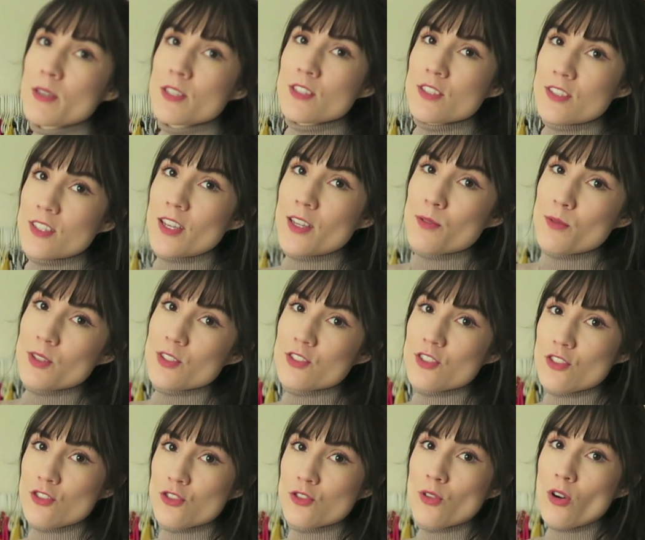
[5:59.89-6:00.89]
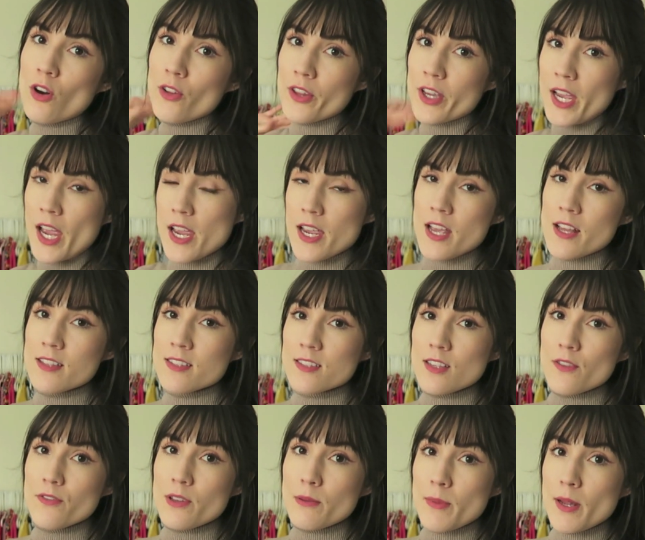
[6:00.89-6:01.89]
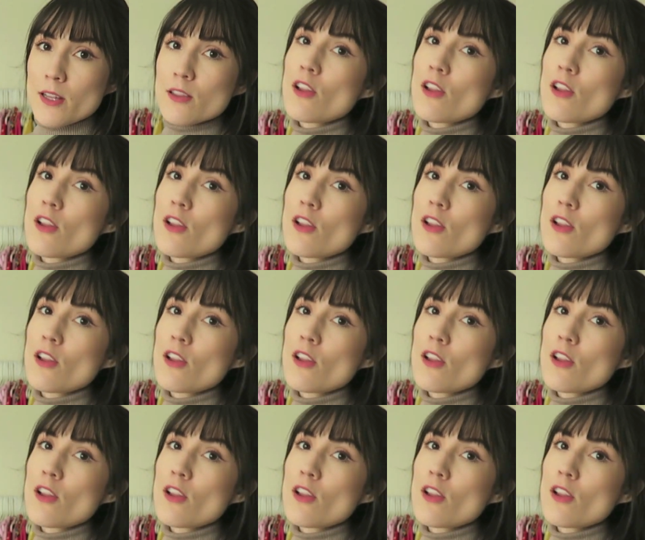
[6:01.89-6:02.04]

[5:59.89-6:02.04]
much did was just do all the hanging stuff in my